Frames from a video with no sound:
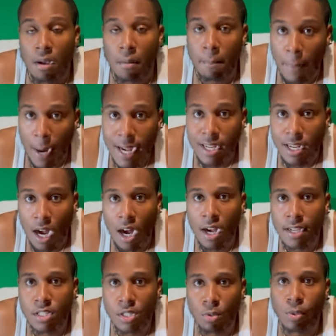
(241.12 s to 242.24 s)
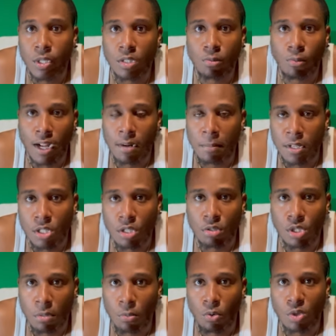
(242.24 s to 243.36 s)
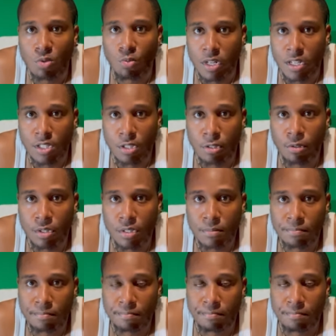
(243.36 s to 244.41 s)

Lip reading: Mike Conley is the reason why the Minnesota Timberwolves won this series.